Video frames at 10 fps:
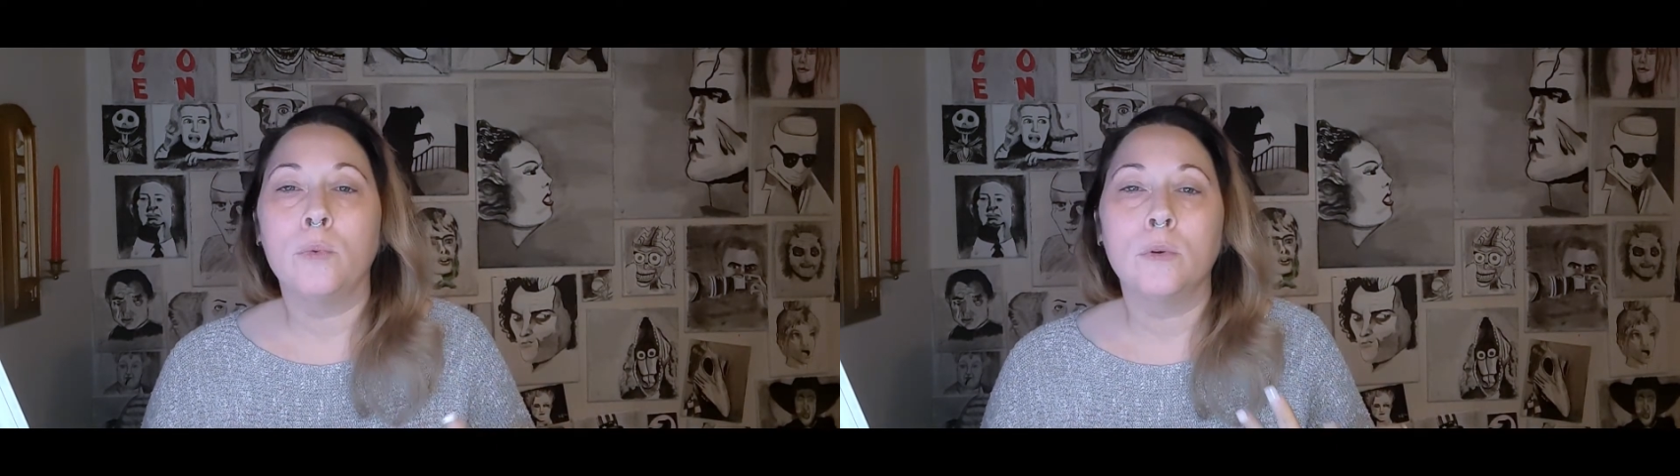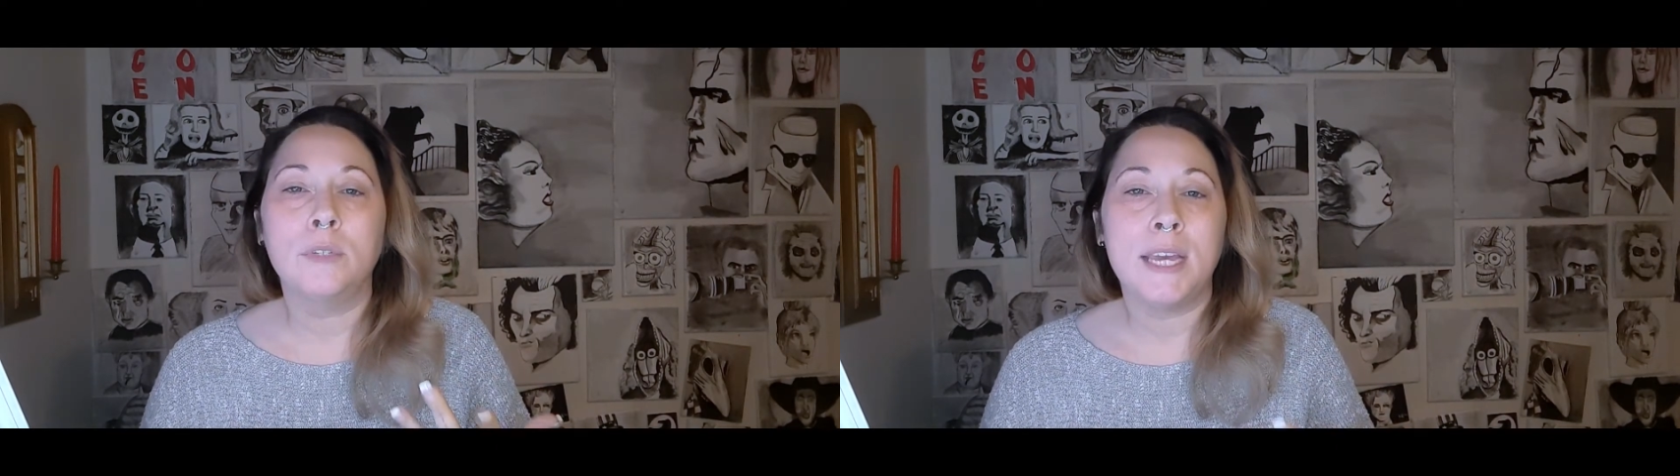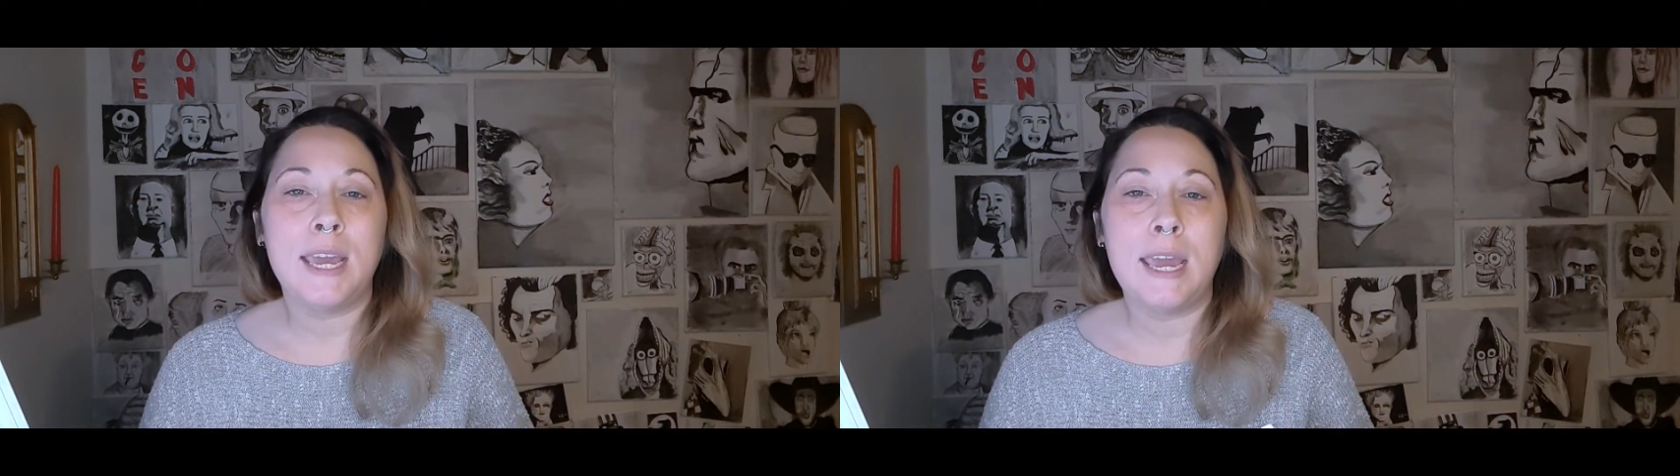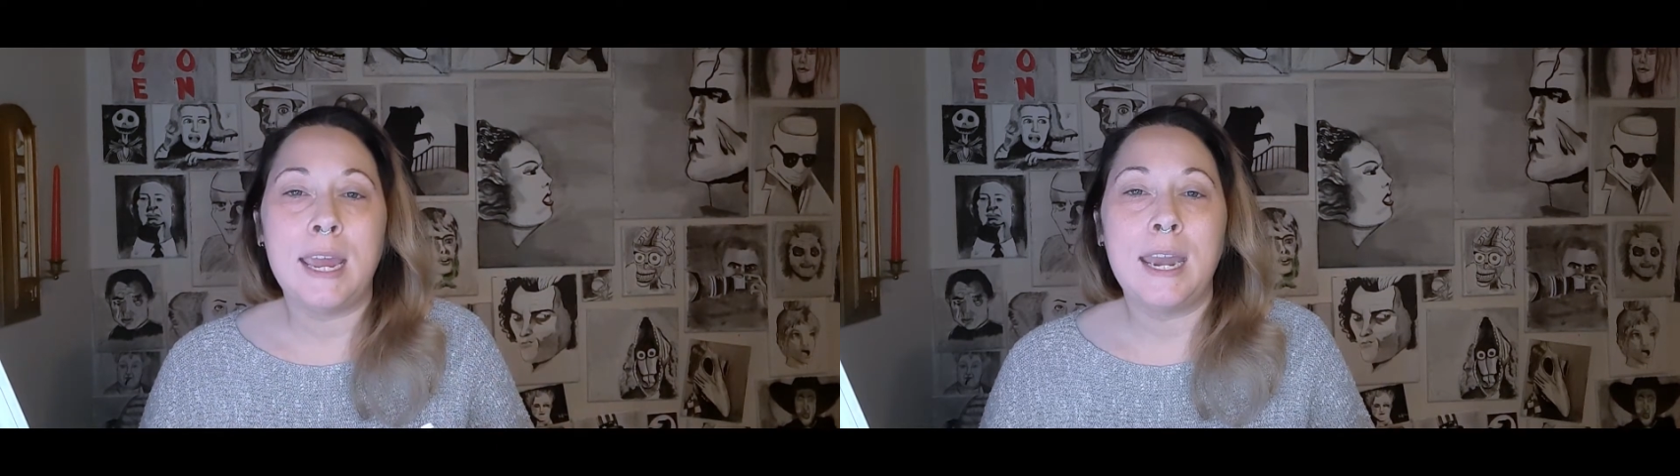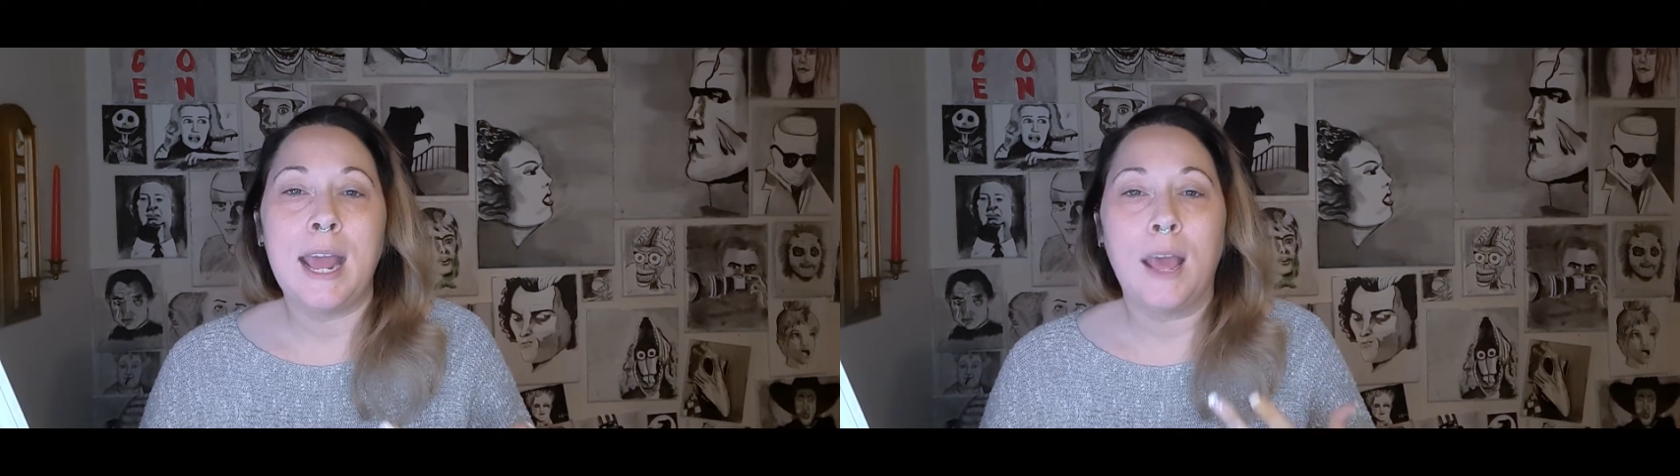
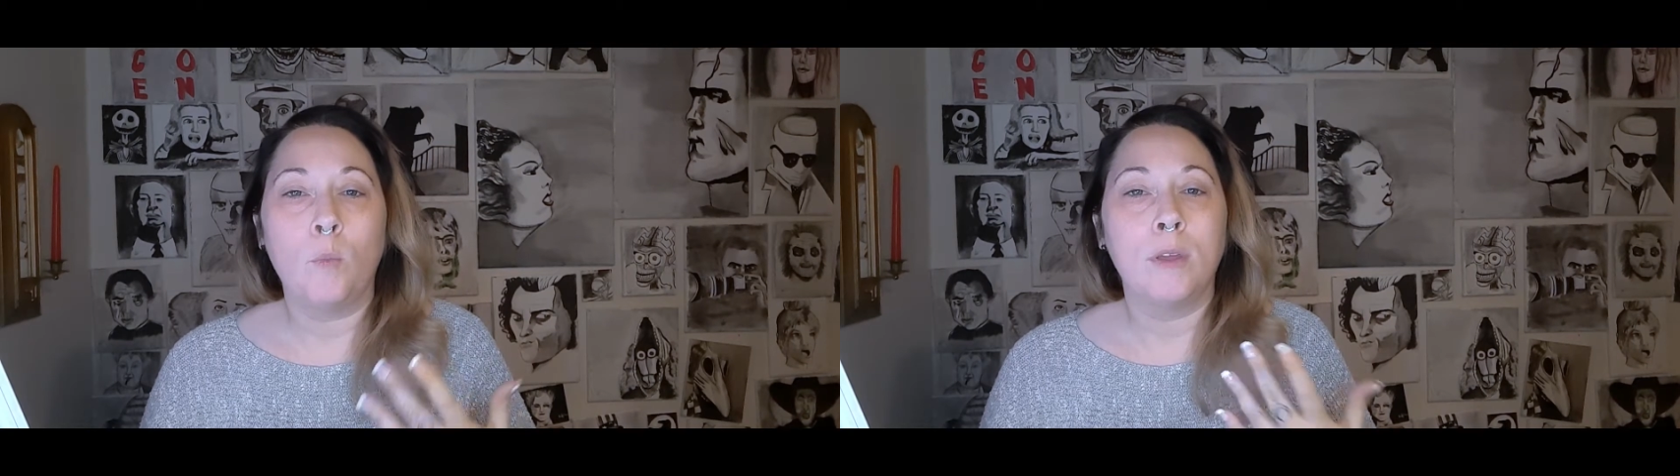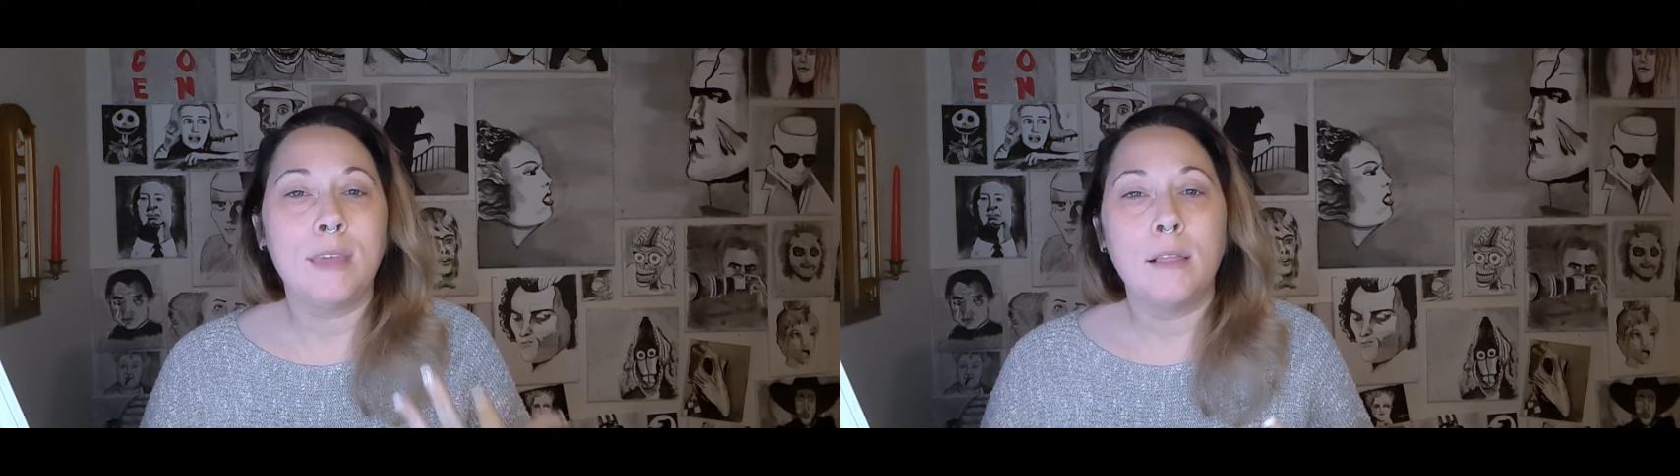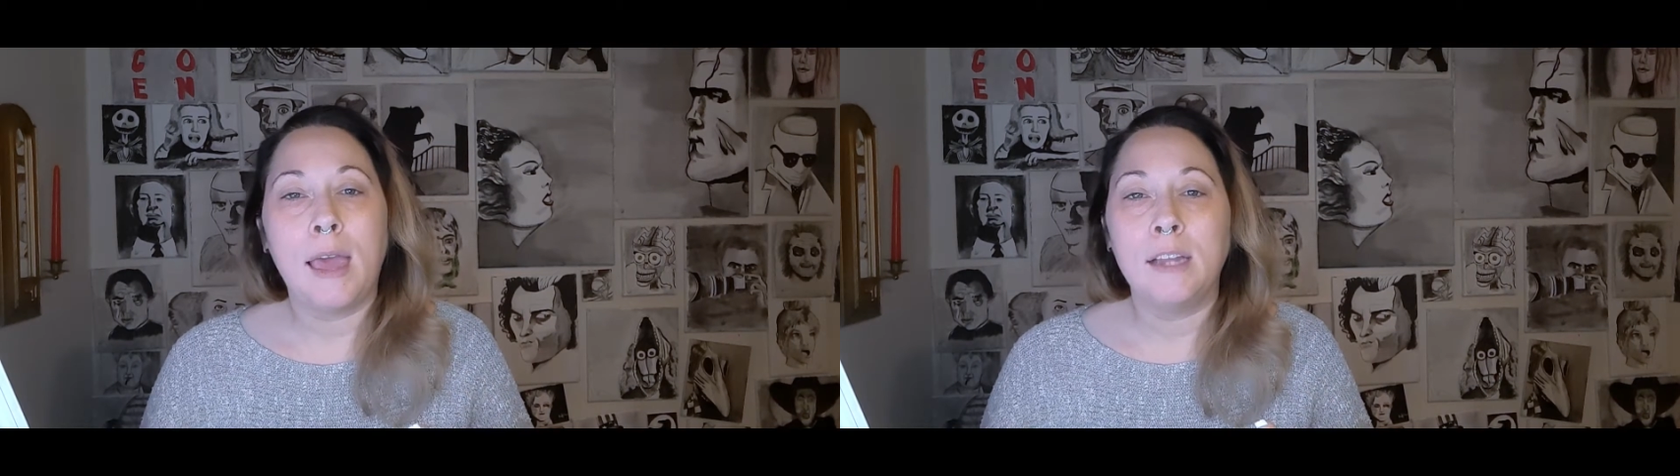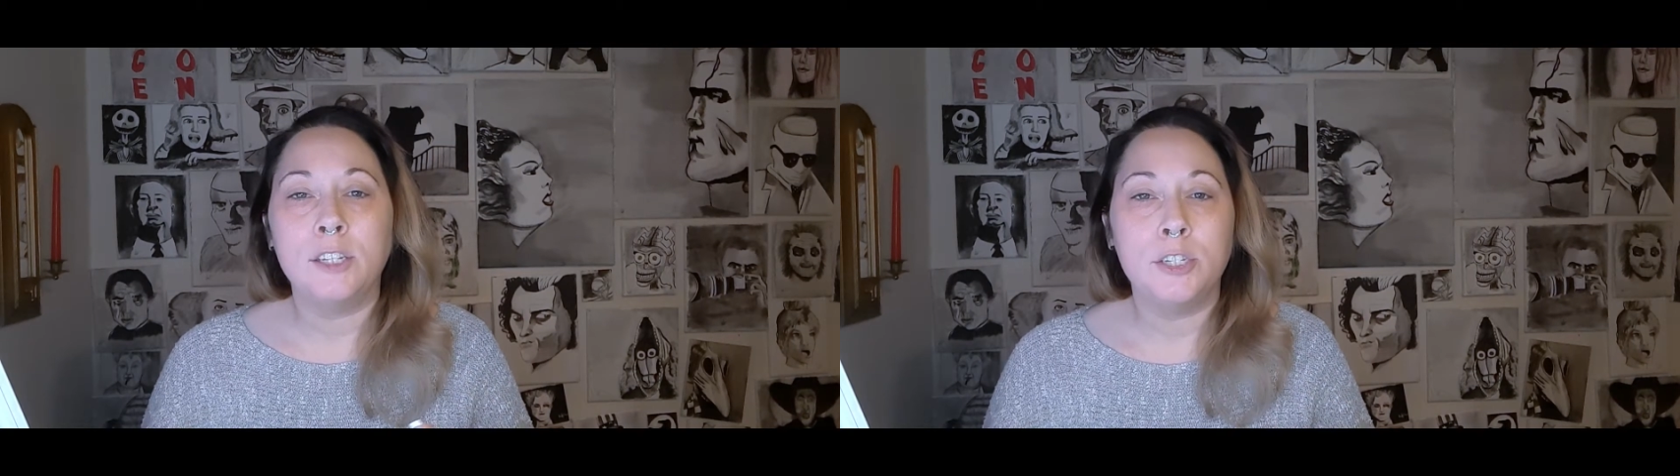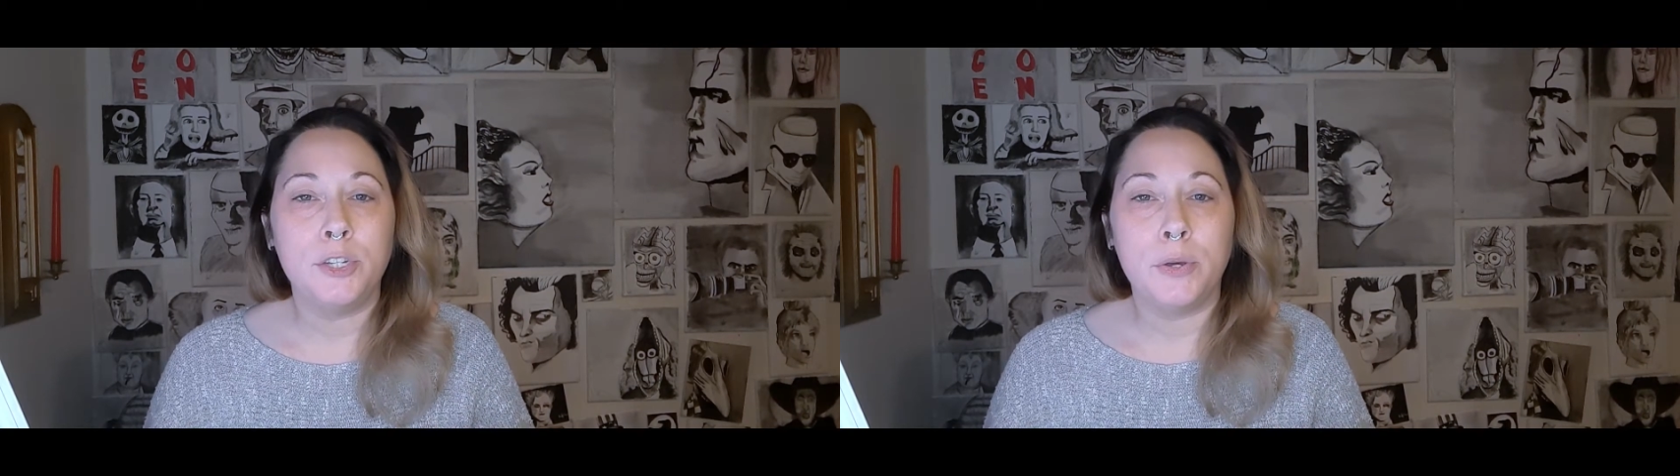routine and what they like
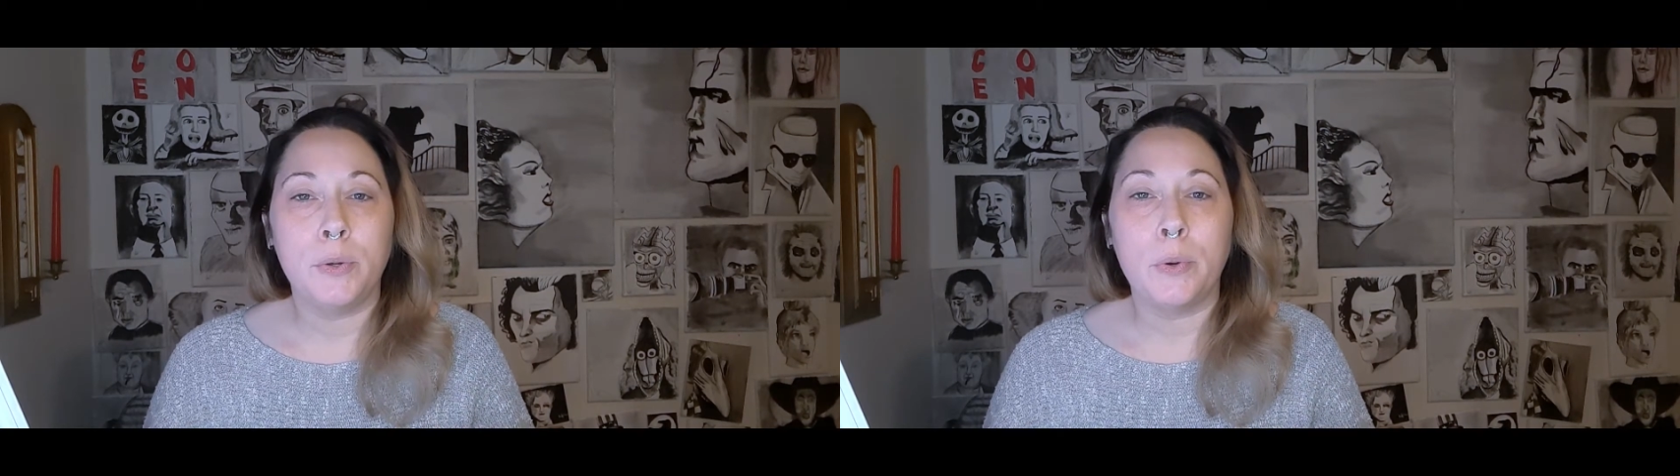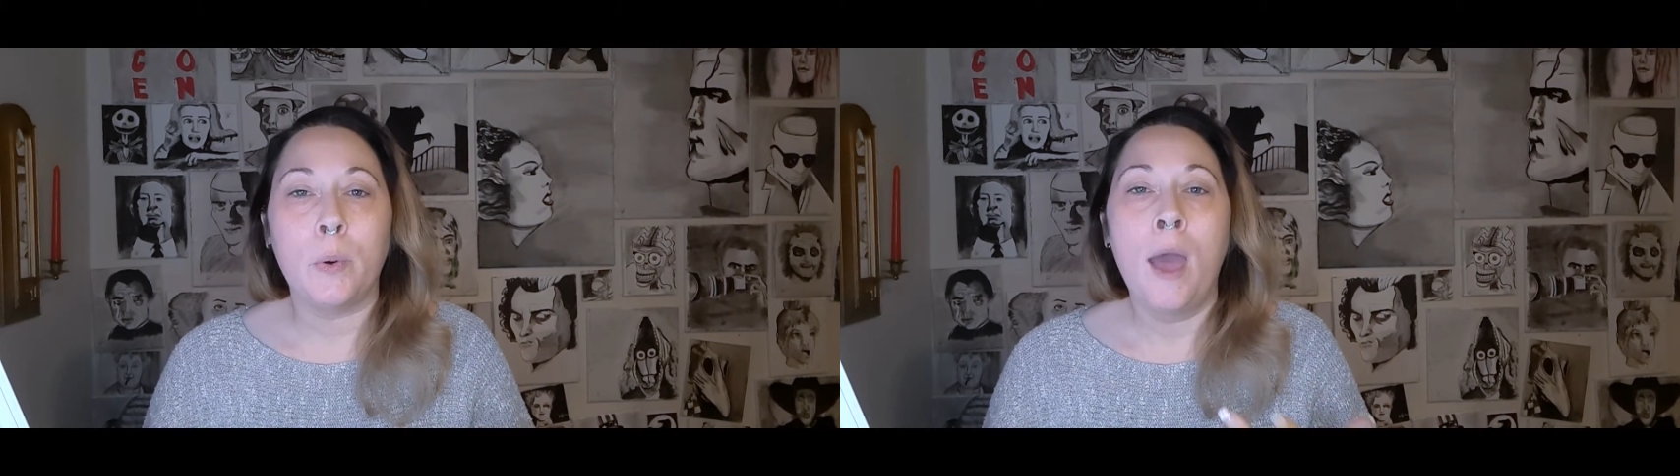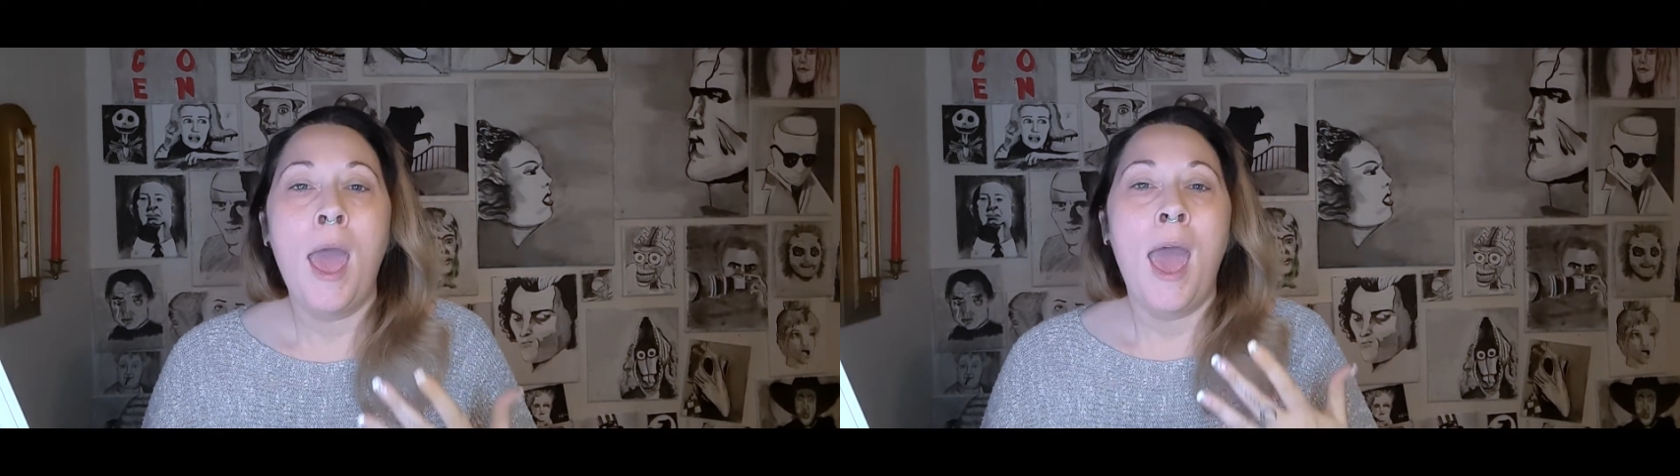to do,